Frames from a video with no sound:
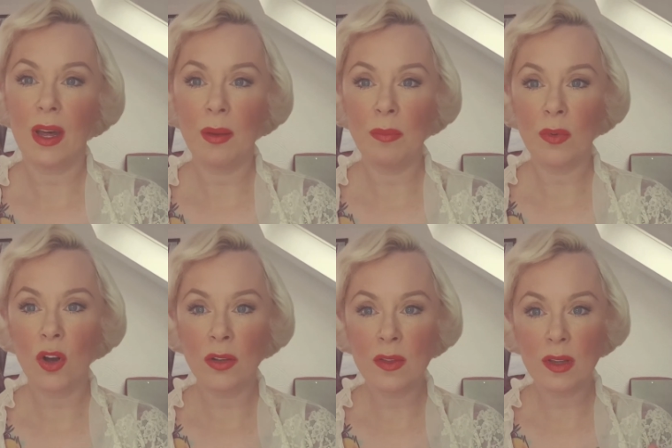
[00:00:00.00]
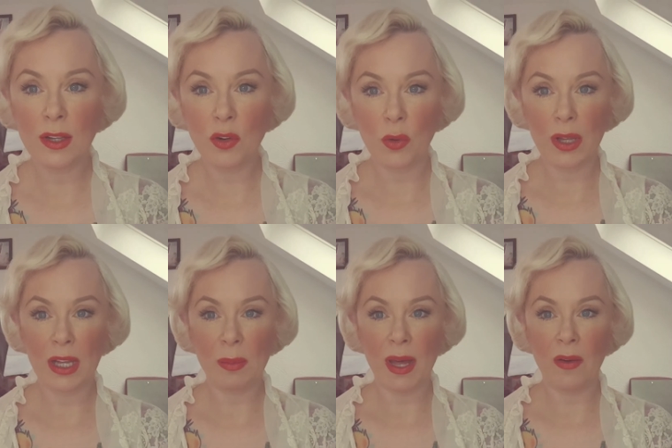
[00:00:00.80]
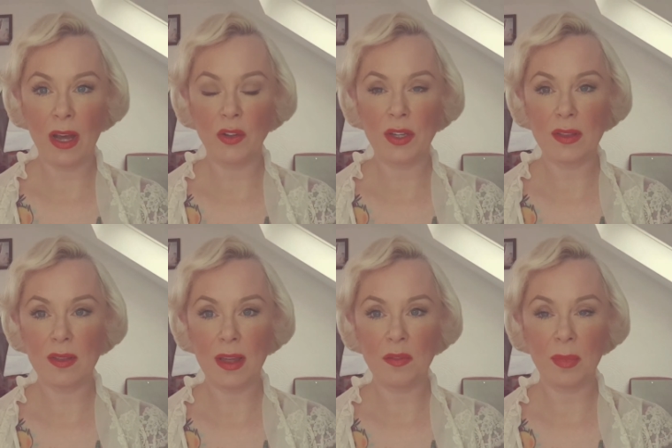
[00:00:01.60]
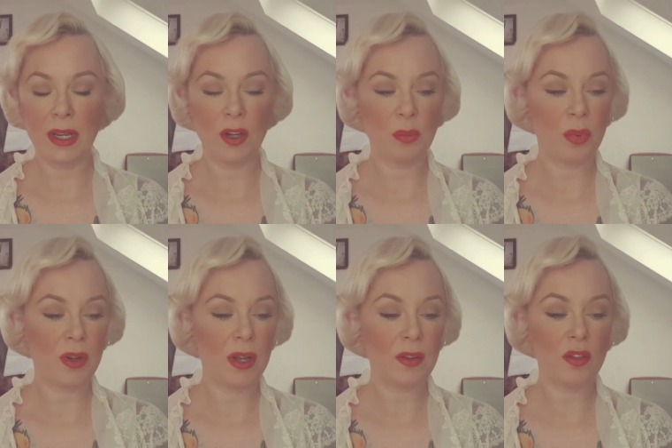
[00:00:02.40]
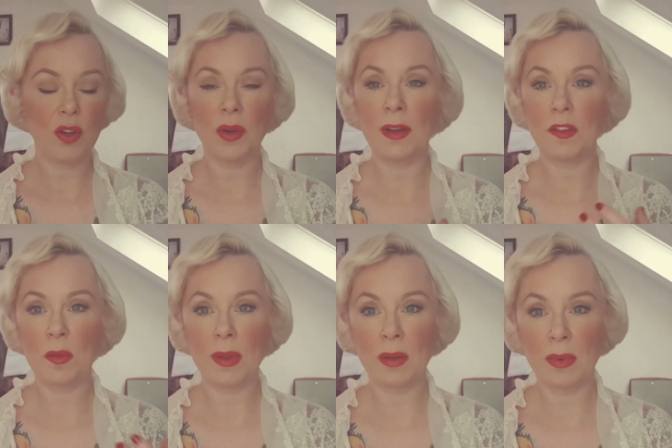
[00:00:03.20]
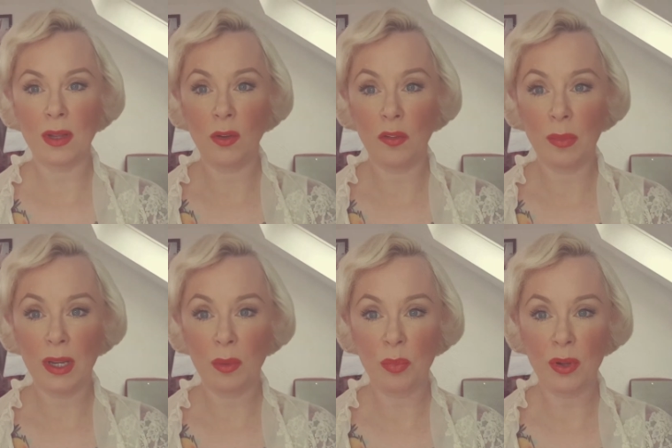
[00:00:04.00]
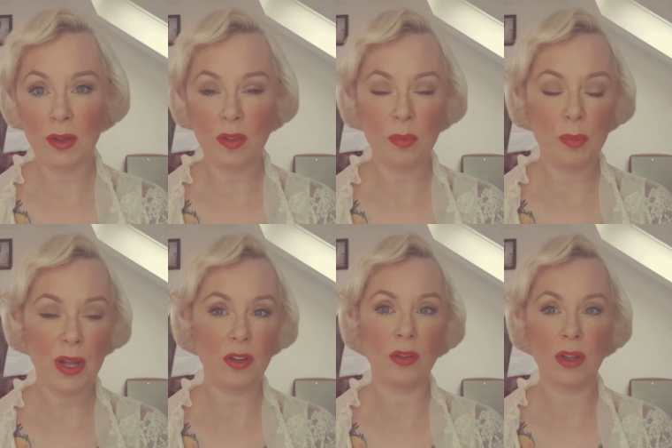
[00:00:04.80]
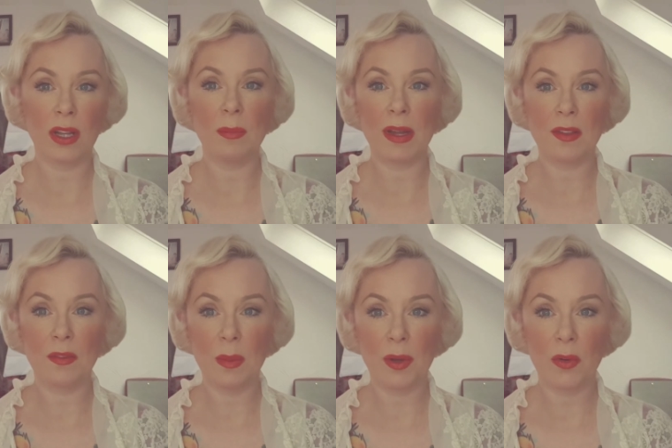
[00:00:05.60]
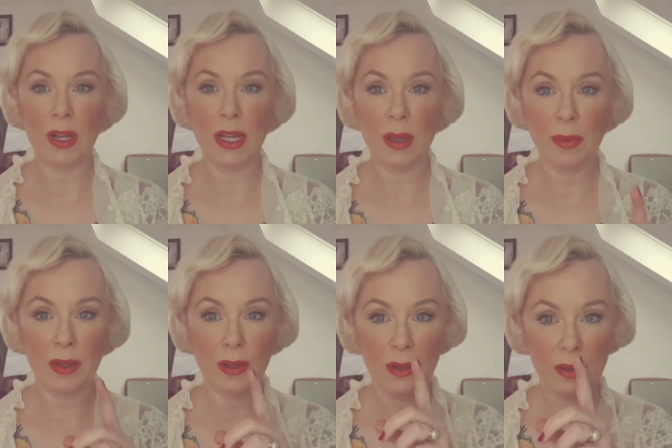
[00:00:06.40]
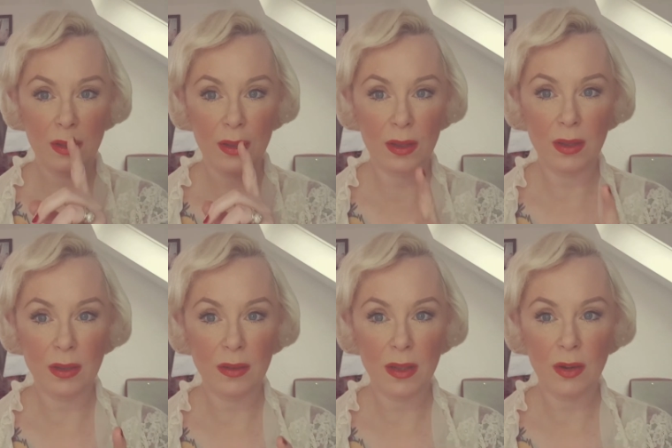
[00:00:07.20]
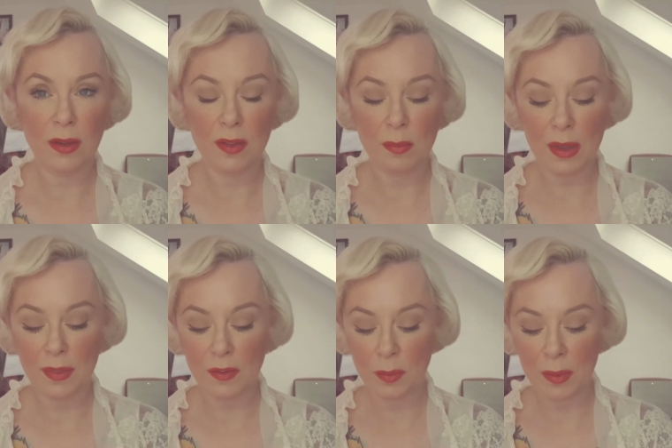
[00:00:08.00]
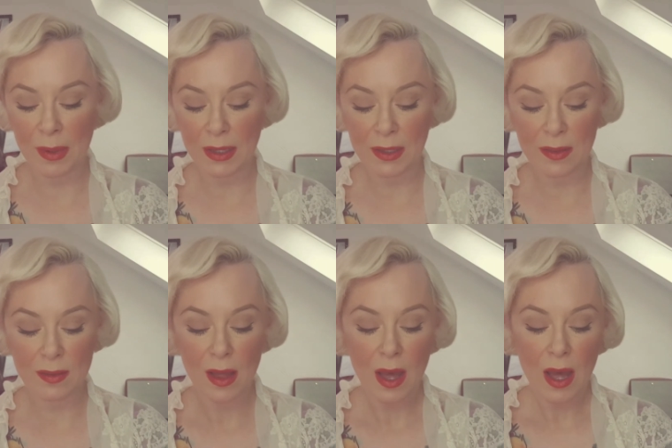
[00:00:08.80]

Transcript: I'm constantly talking about how you can save money on products. You don't have to spend a lot of money on products. I'm about to look like a massive hypocrite here, but there is method to my madness.